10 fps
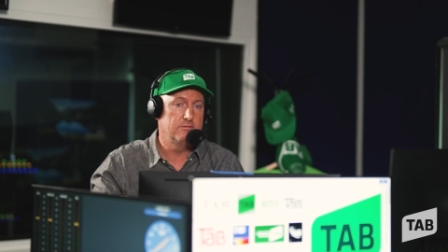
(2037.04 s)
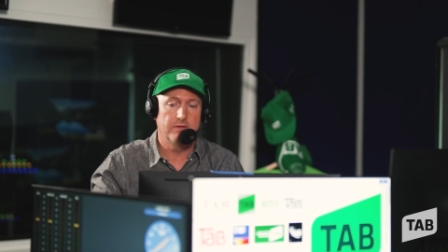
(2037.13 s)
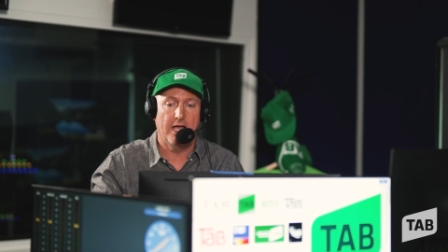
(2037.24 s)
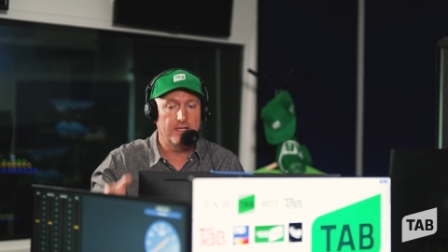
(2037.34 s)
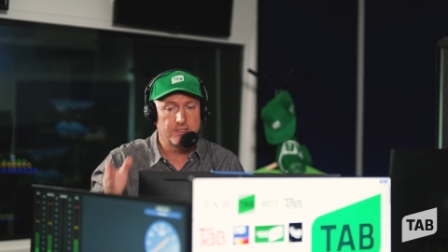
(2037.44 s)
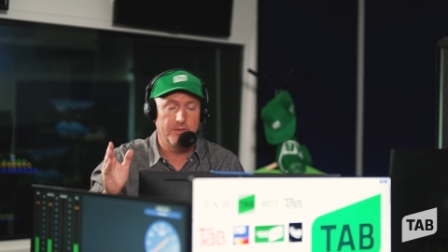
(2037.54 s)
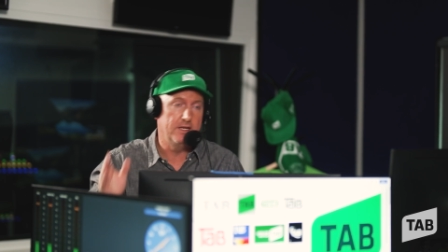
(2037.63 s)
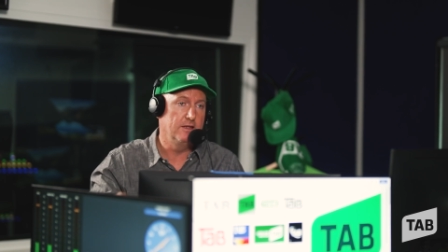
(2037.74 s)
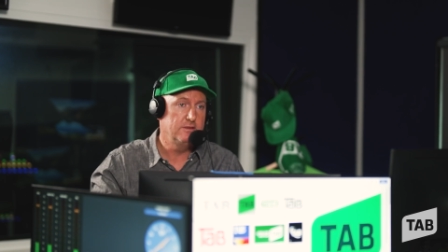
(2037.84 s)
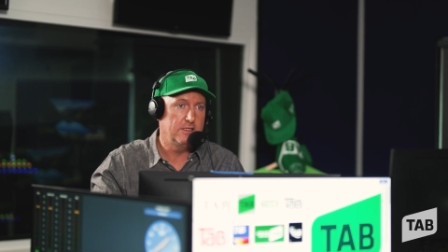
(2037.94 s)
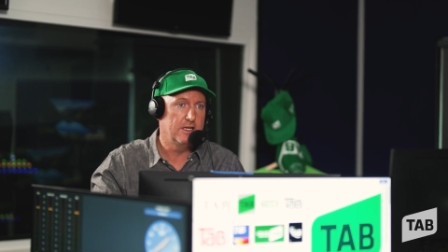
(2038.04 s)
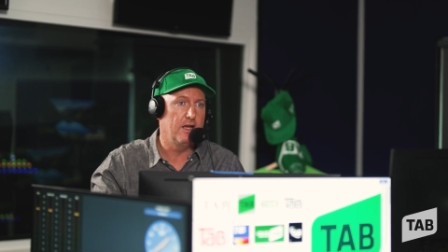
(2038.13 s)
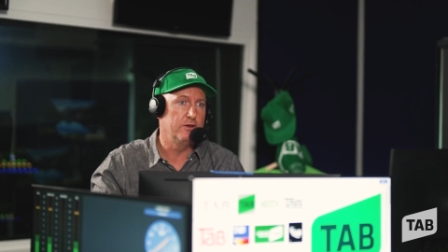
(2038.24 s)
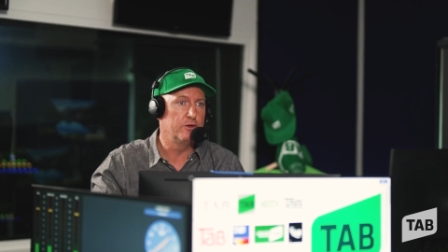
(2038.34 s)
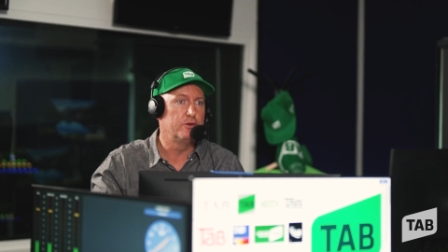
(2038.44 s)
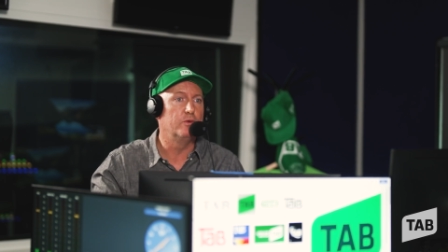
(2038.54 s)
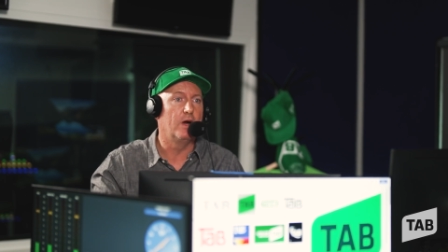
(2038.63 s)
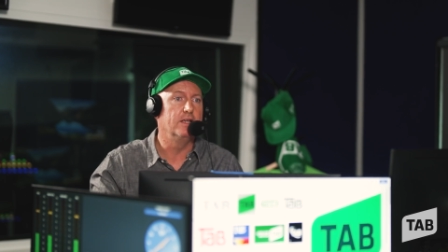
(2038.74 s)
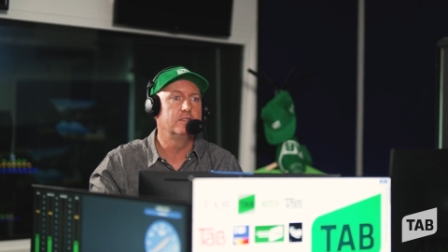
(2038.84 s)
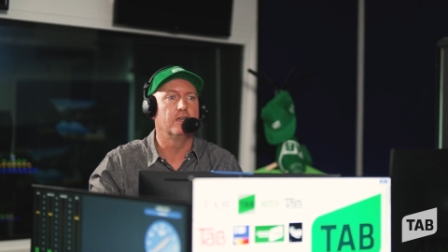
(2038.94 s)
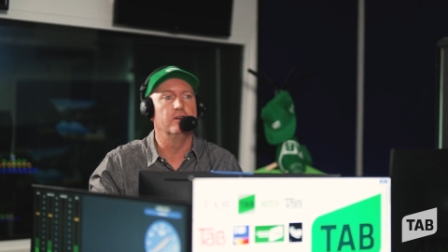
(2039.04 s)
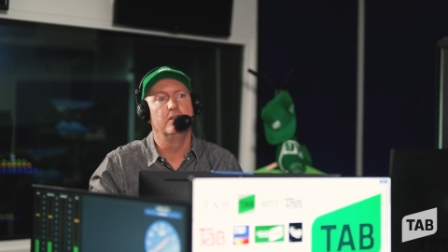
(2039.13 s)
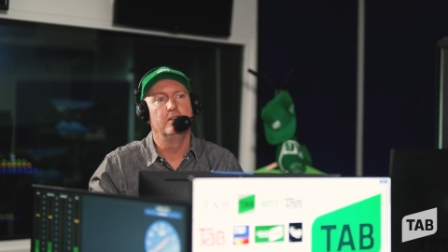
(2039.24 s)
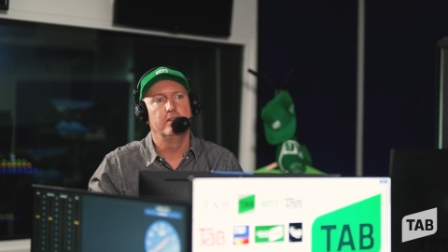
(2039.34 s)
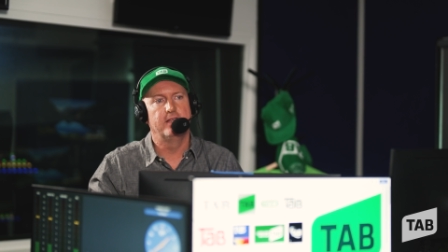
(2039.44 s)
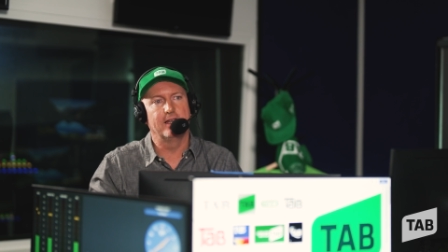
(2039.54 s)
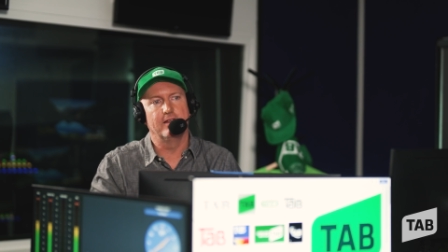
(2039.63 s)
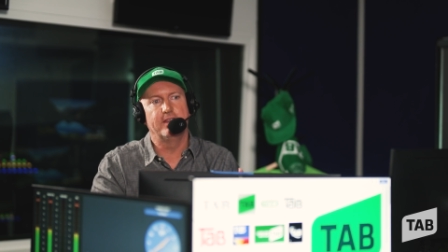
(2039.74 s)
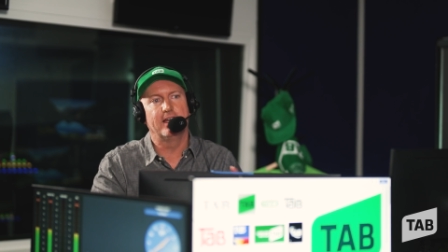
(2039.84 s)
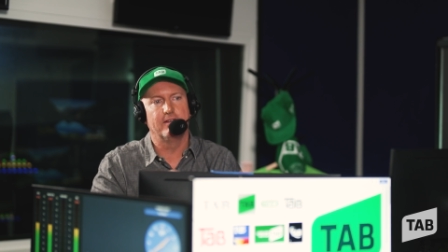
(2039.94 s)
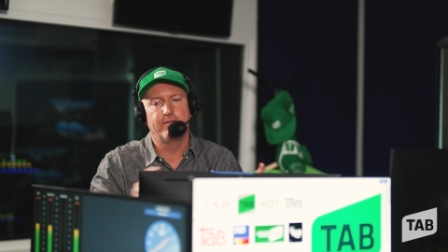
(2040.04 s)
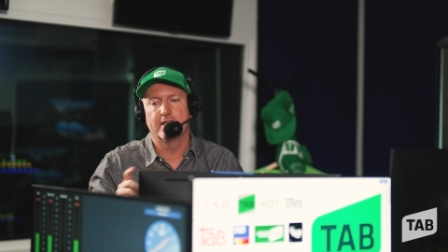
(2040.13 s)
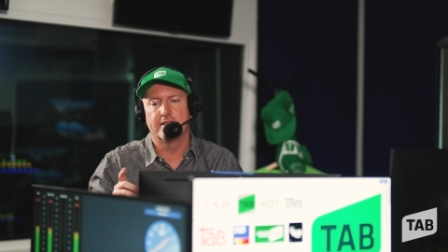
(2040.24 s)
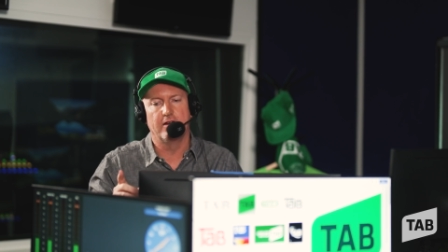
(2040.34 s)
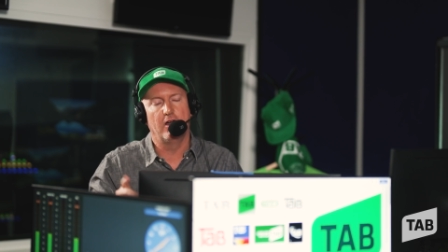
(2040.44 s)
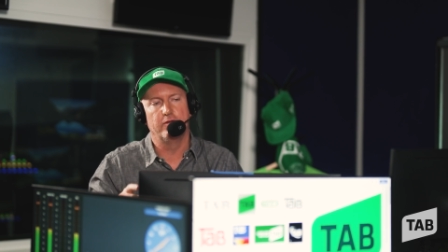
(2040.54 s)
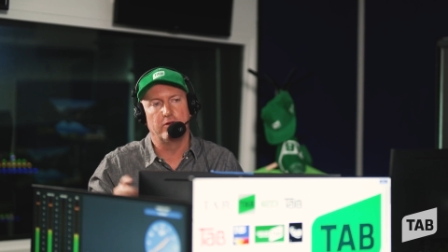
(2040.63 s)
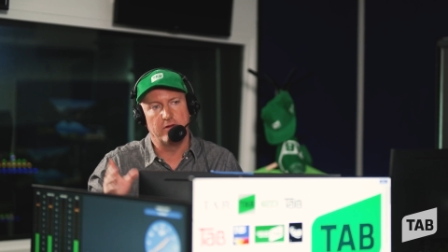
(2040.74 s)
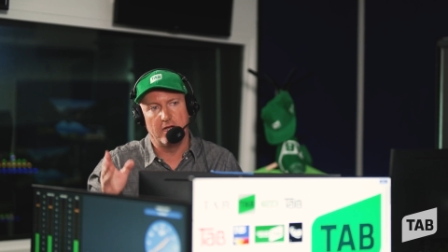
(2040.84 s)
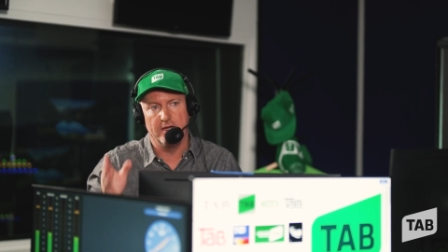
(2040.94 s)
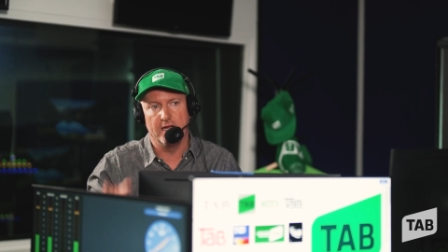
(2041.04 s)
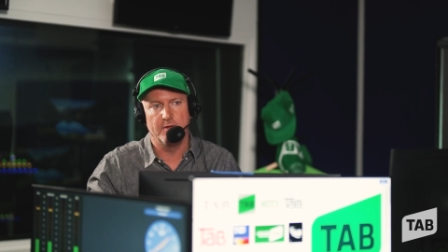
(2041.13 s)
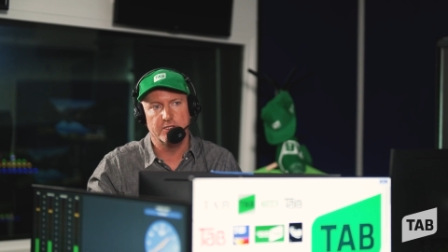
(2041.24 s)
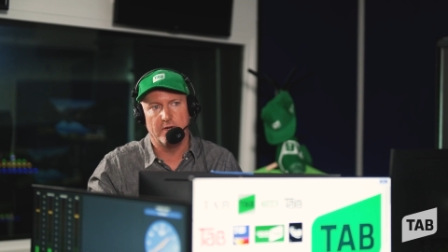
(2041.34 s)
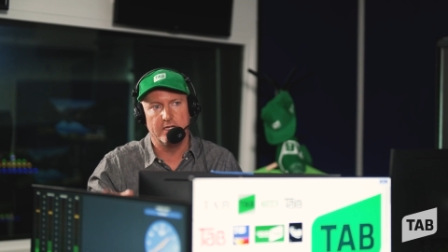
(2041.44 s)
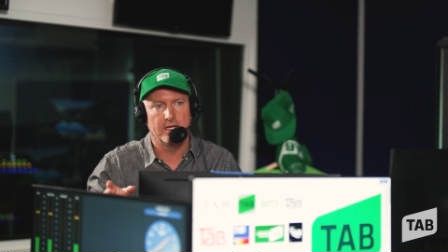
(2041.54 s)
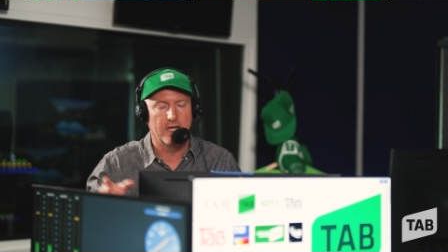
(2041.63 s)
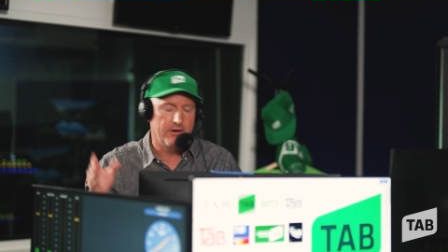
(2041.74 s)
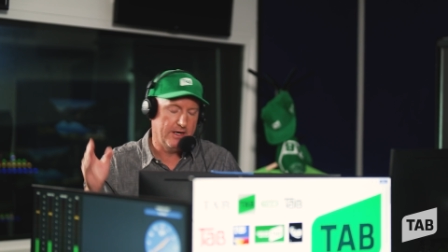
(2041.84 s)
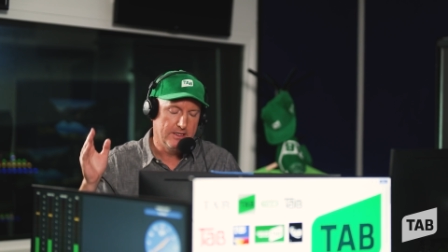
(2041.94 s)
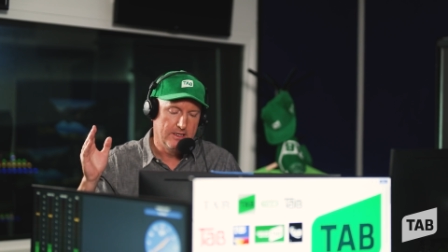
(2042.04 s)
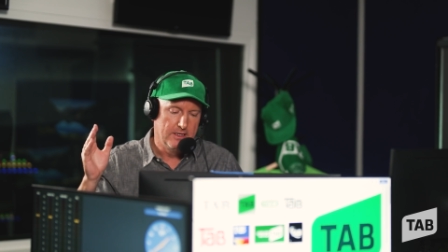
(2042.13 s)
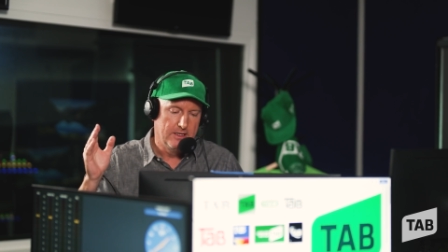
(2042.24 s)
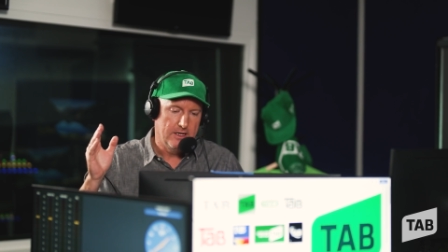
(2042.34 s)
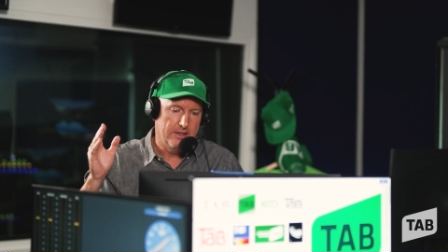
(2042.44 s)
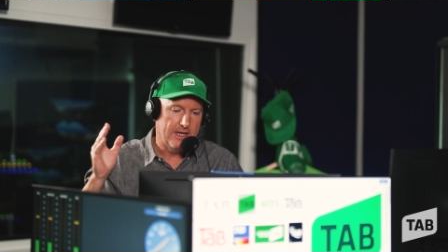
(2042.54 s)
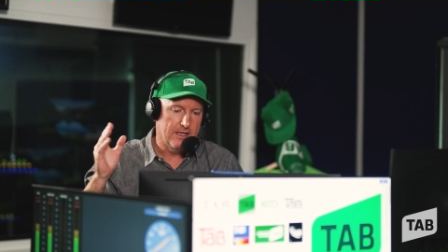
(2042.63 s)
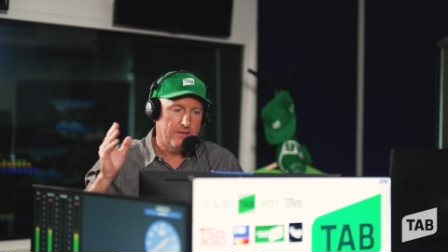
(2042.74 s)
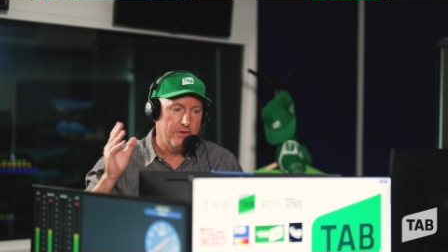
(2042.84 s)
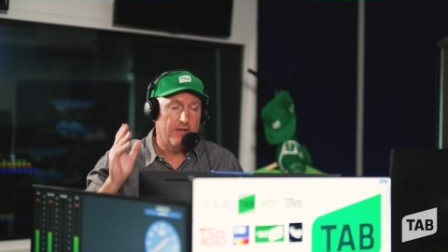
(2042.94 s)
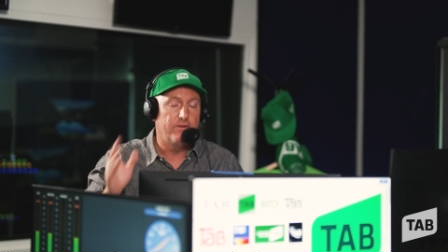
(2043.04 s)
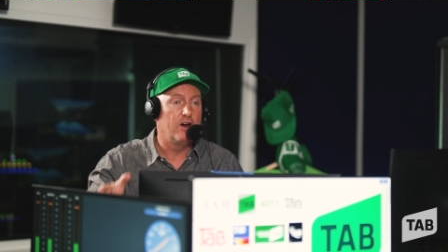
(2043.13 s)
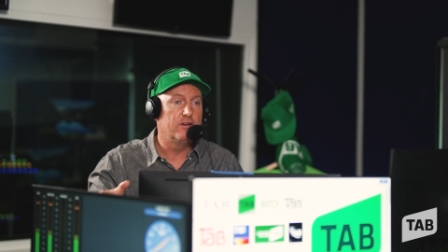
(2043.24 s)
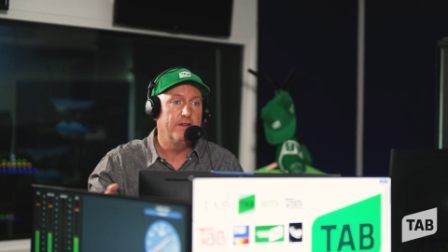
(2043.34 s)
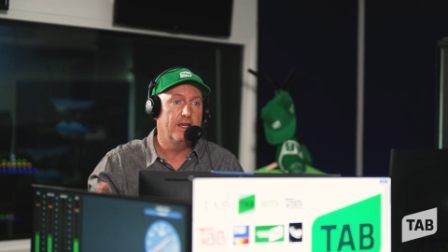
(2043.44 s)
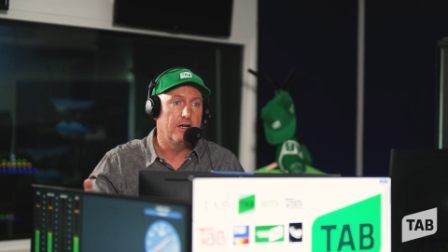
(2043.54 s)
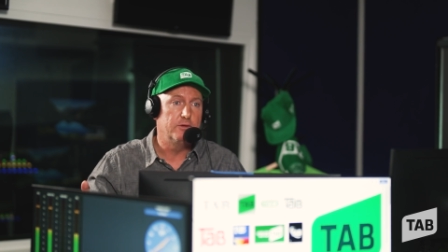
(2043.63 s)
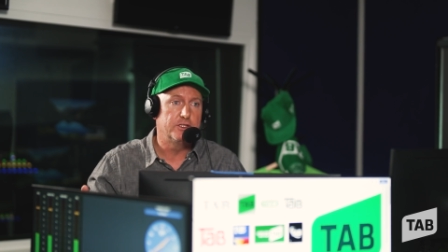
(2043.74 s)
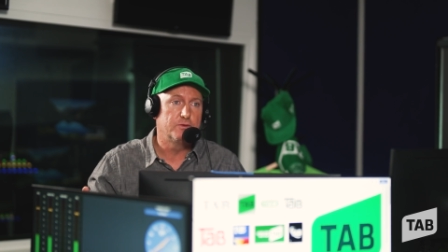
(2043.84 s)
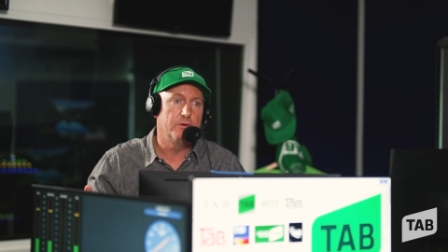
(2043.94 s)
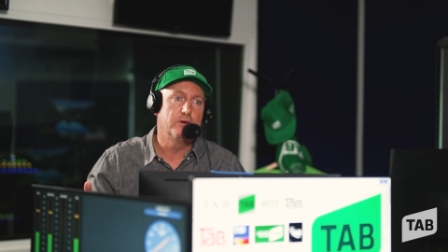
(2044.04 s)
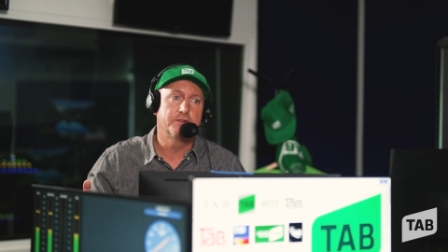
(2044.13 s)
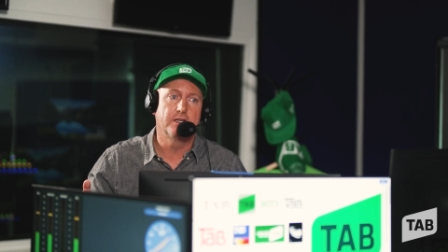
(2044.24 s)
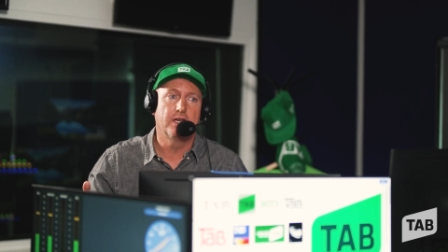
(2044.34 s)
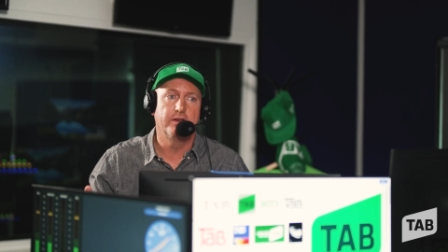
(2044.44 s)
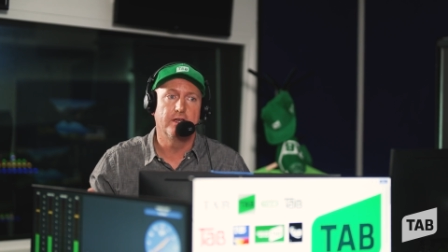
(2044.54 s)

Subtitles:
has to be done. You can't not do weight. So that'll affect their overall rating, how much weight they're carrying, and that'll give you their final figure, which is what we also covered in